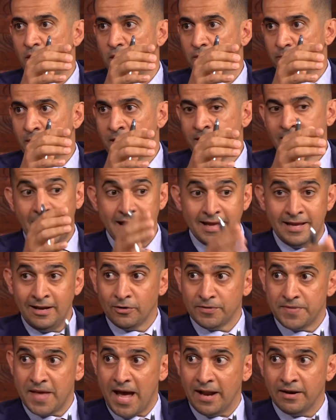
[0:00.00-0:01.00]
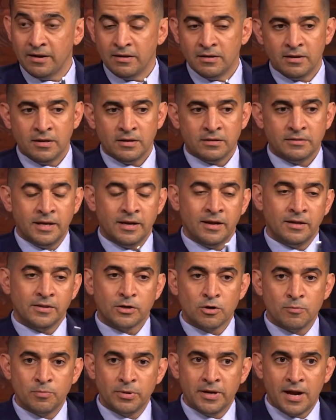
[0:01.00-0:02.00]
fault, right? I hear that. Then on
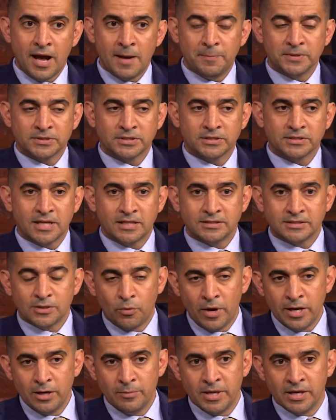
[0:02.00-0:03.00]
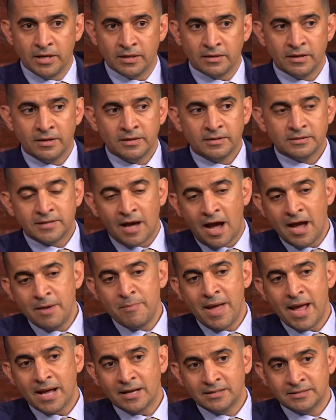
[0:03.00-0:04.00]
the complete opposite side, I say, wait a minute.
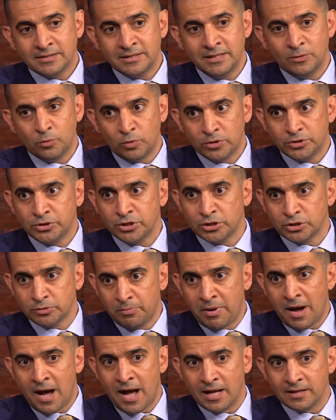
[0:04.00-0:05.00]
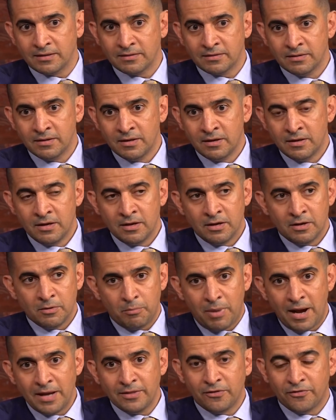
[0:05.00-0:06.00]
Time magazine was just bought
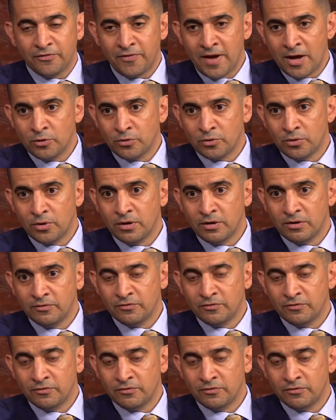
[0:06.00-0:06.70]
by the founder